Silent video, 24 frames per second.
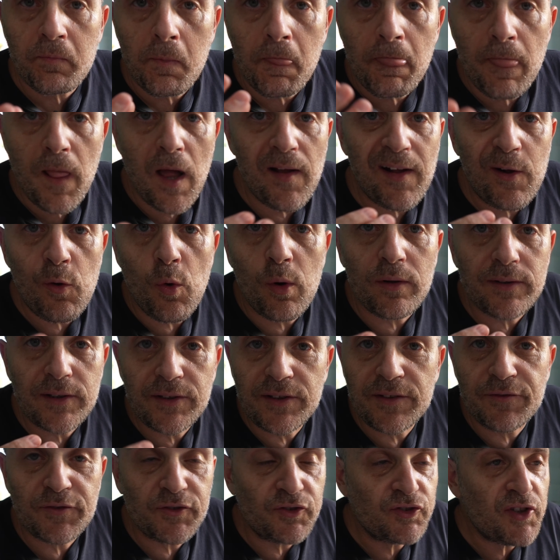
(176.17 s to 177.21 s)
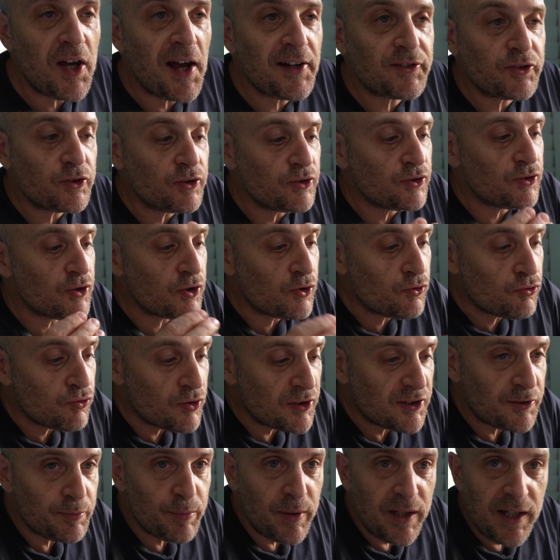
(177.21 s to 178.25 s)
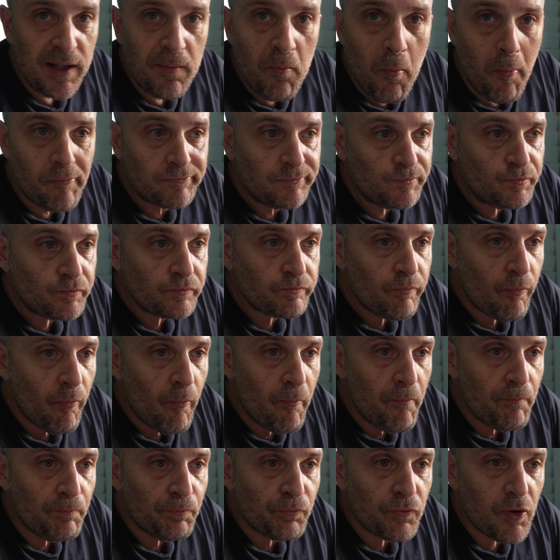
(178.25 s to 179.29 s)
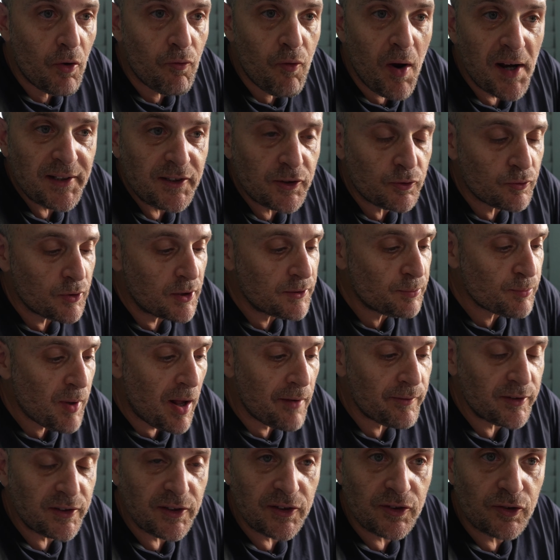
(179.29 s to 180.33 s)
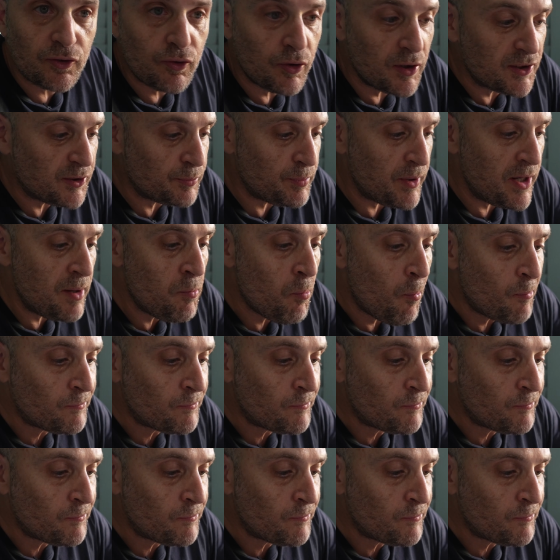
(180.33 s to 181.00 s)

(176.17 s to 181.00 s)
You have all the different textures, the crispy, the rice crisp obviously is crispy.